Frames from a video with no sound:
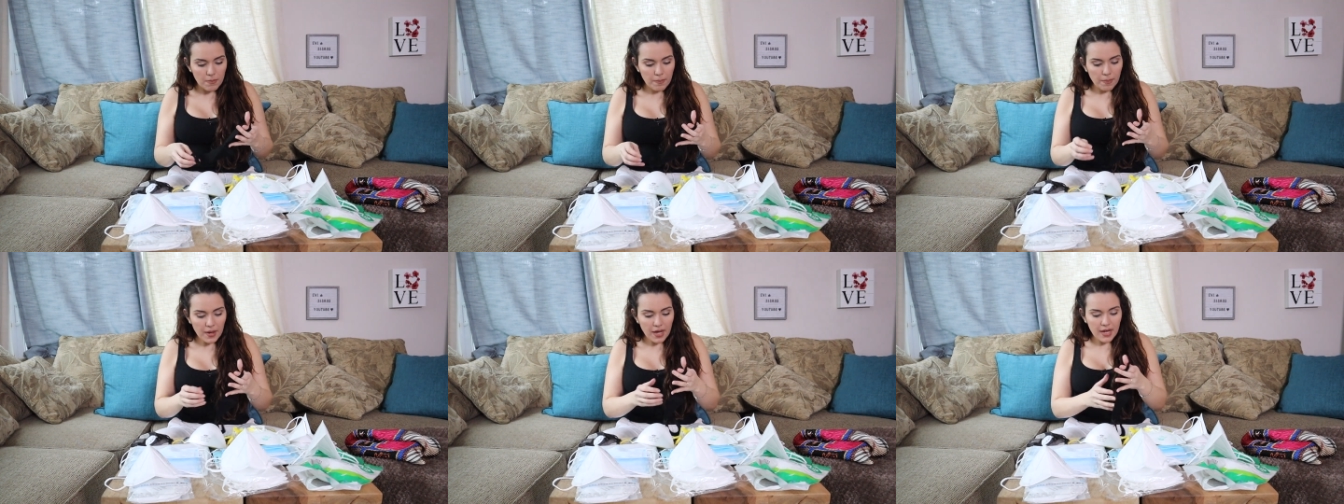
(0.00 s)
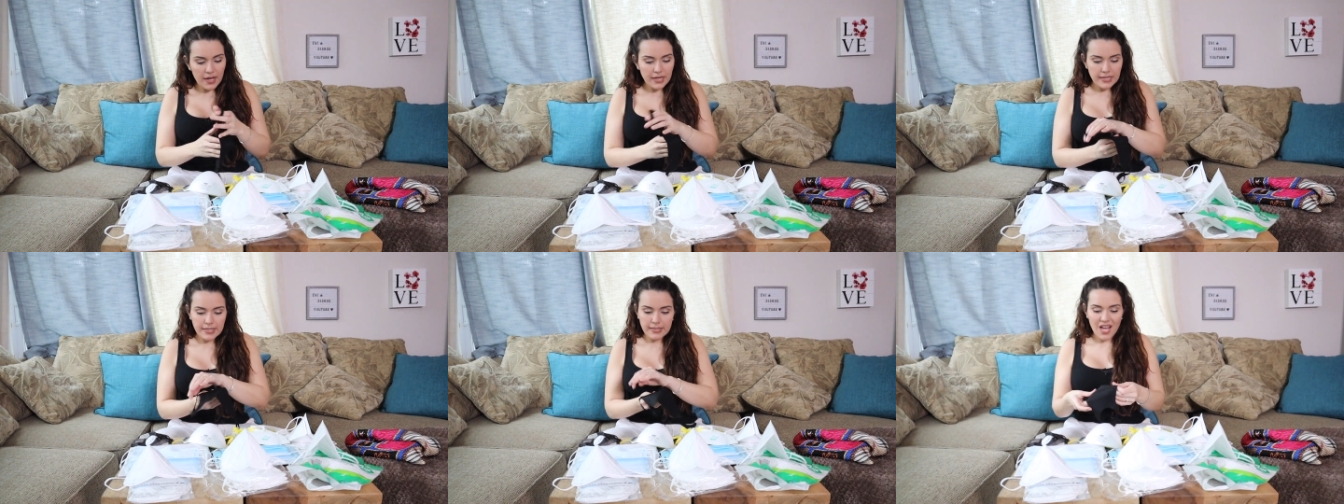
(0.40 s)

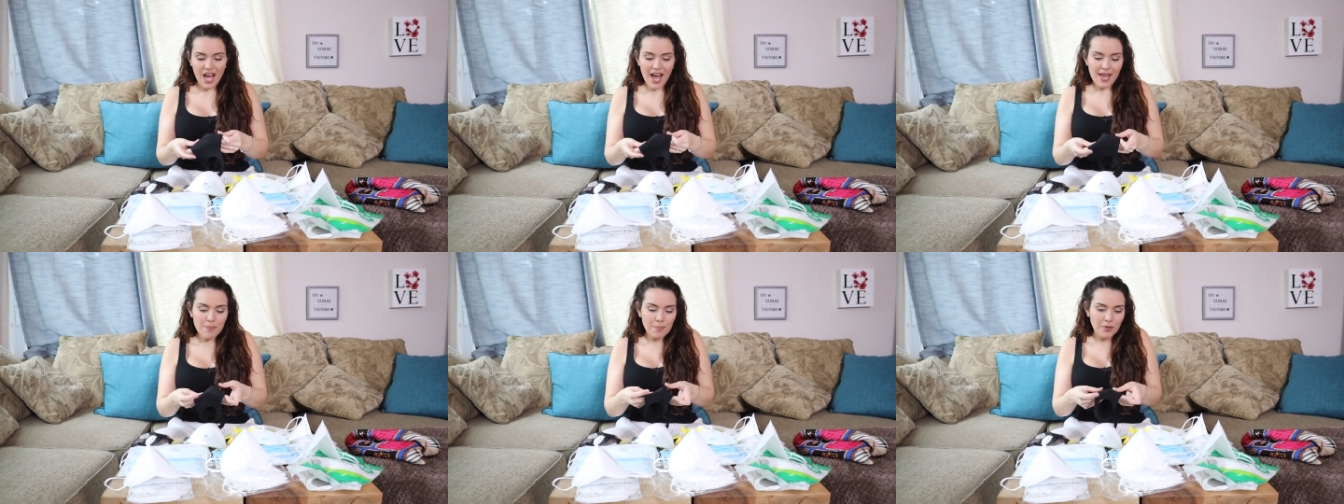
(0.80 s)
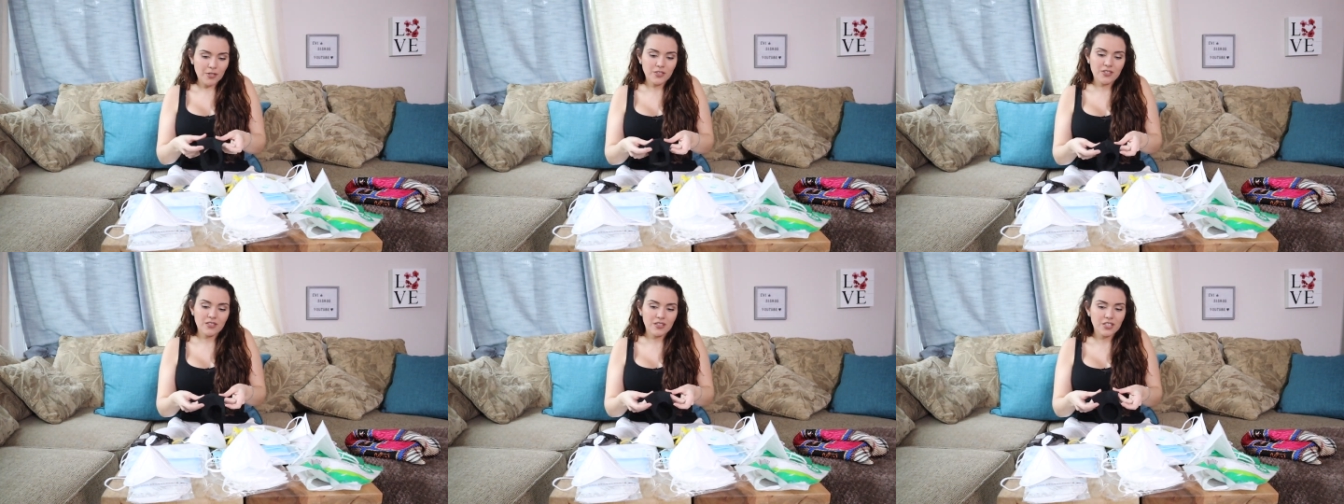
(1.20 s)
But I
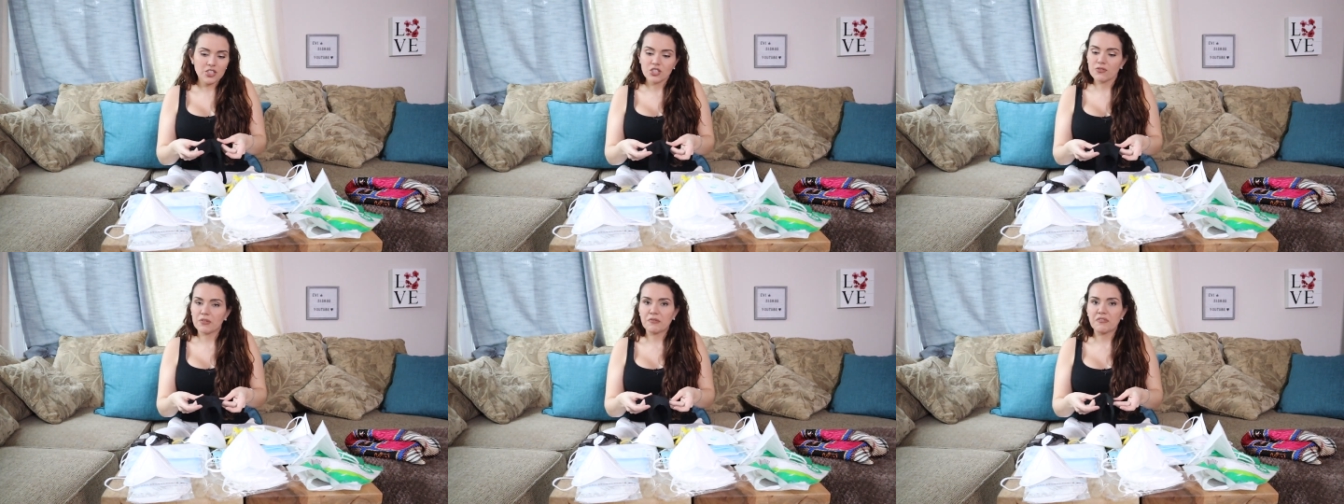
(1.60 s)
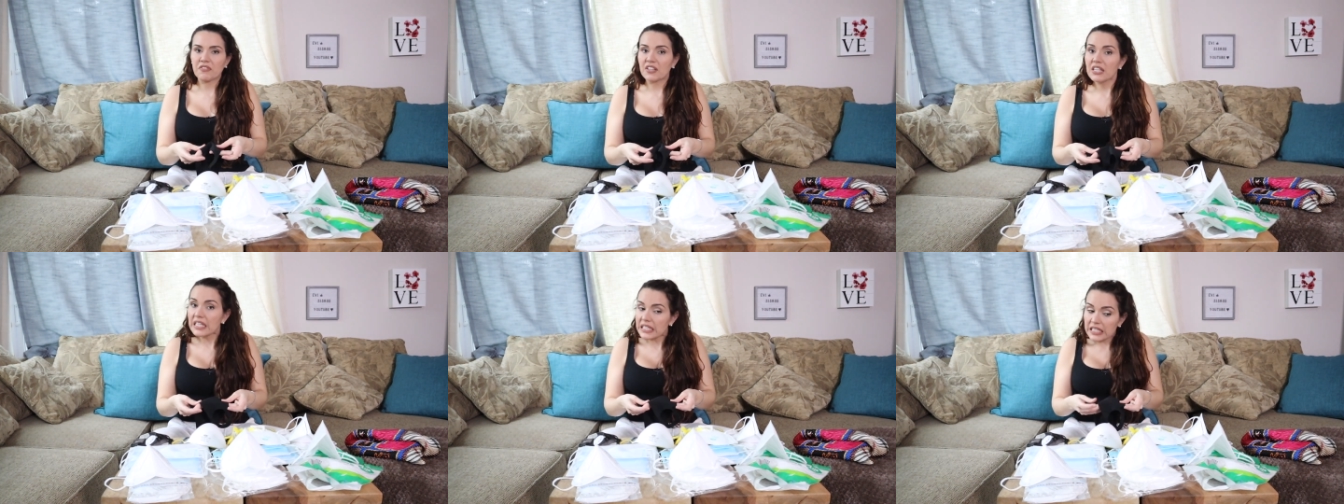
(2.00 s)
personally, just from
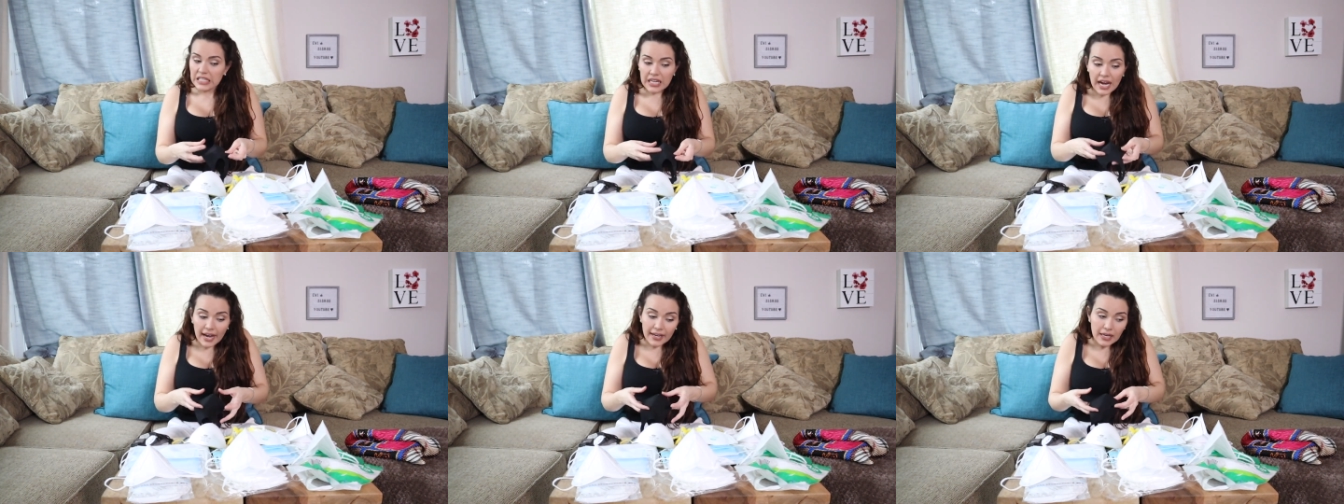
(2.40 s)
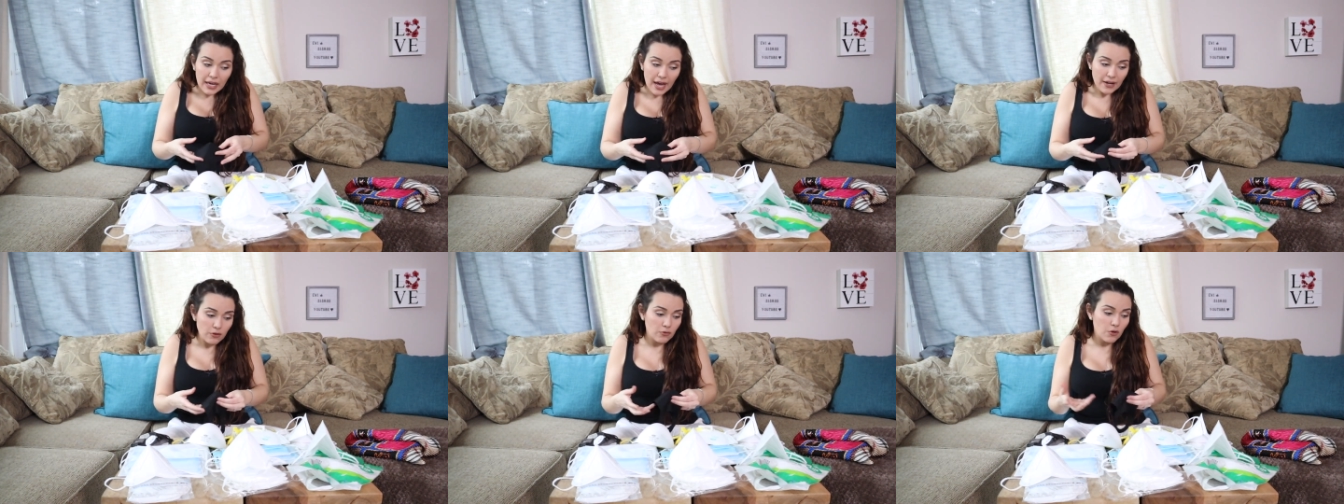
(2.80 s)
feeling it,
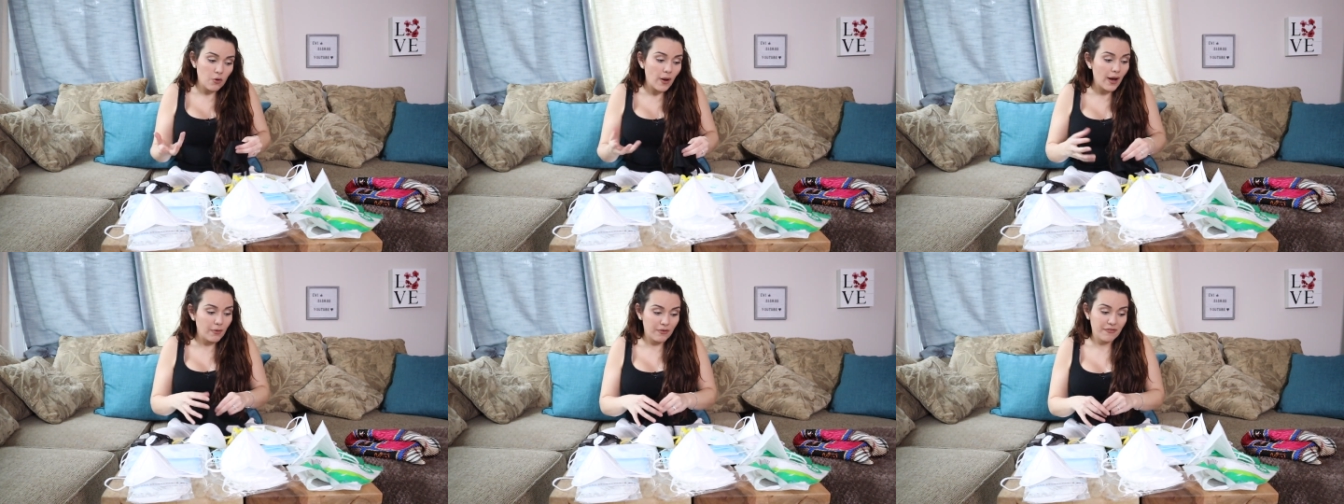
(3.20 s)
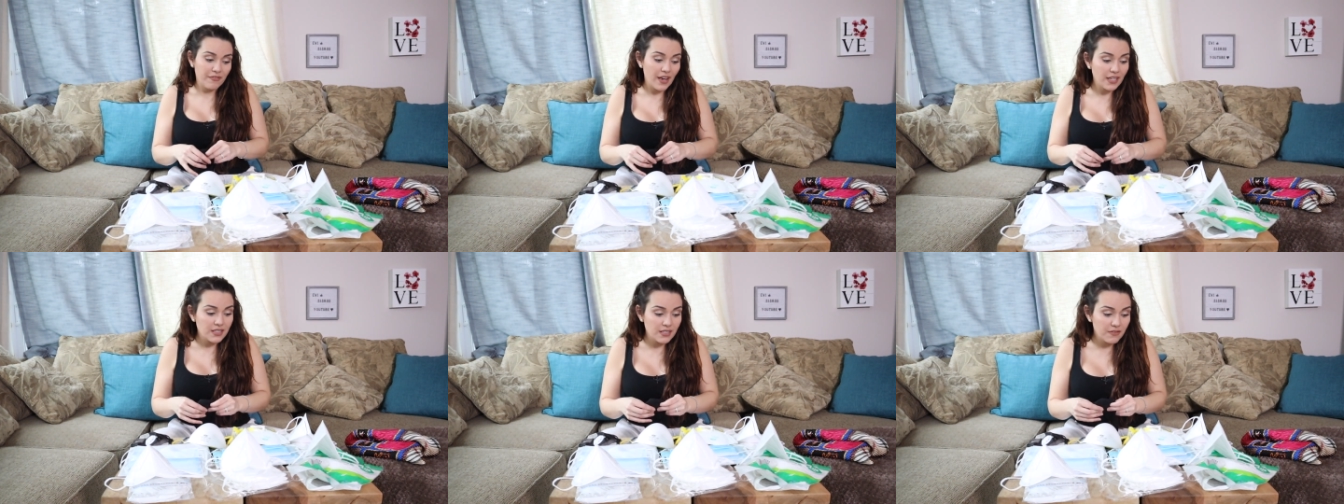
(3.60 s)
I don't know how
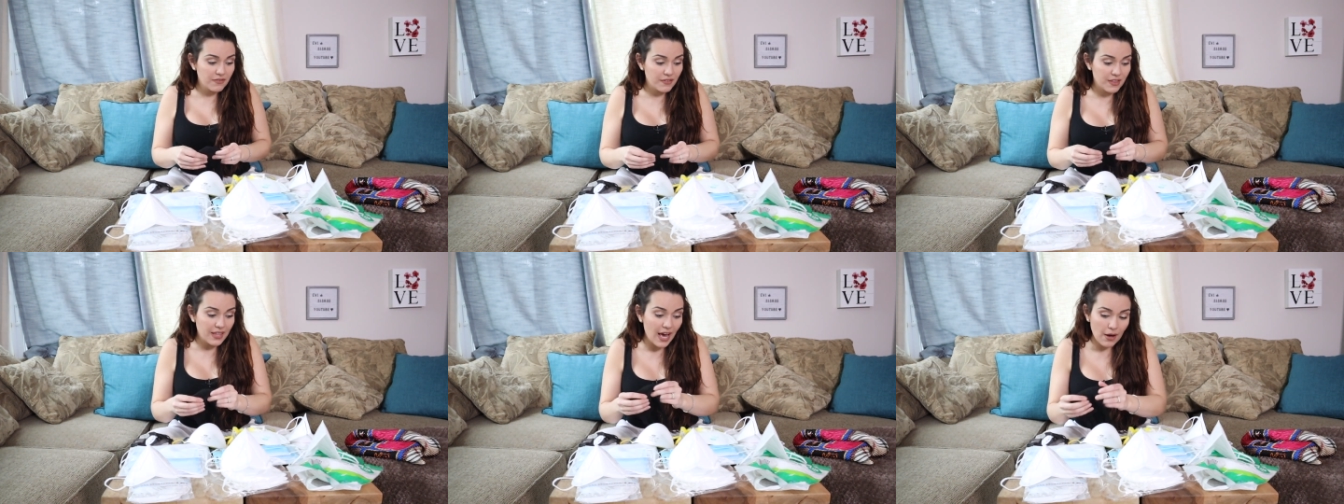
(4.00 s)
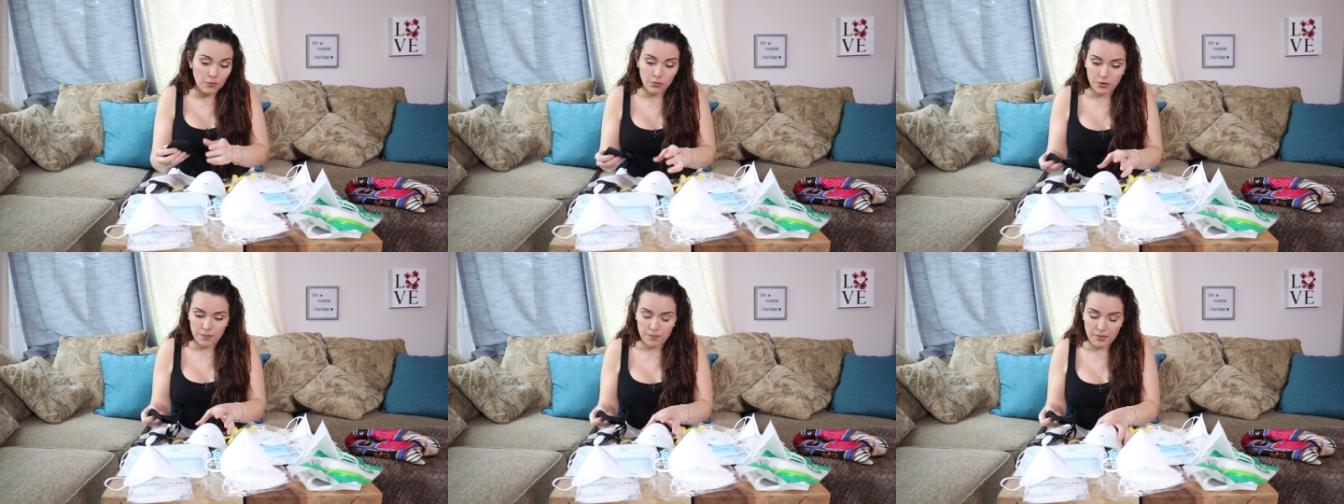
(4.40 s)
effective
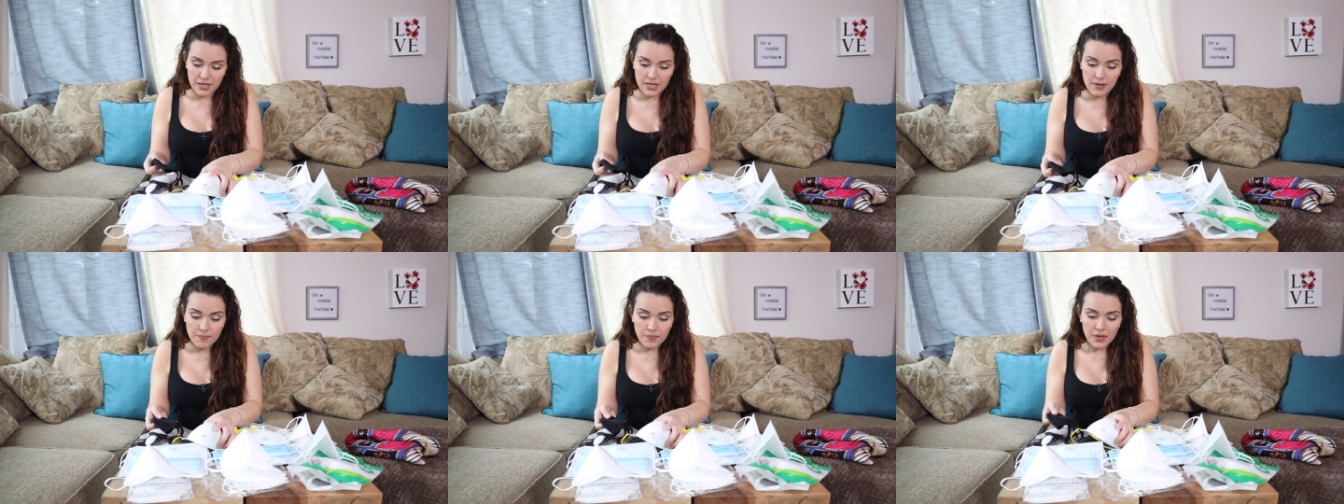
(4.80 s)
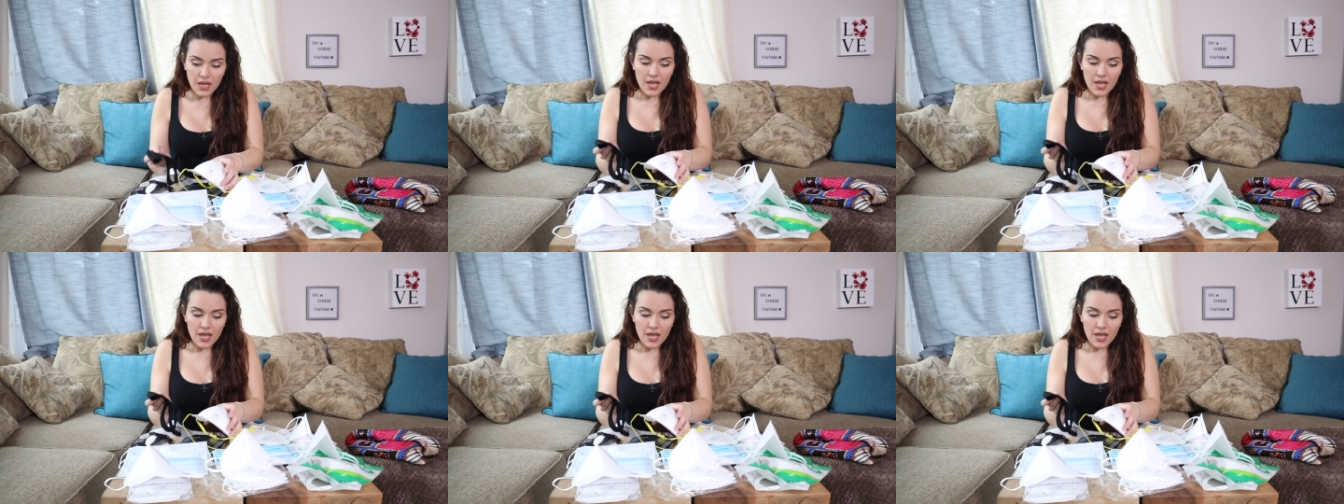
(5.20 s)
that would be.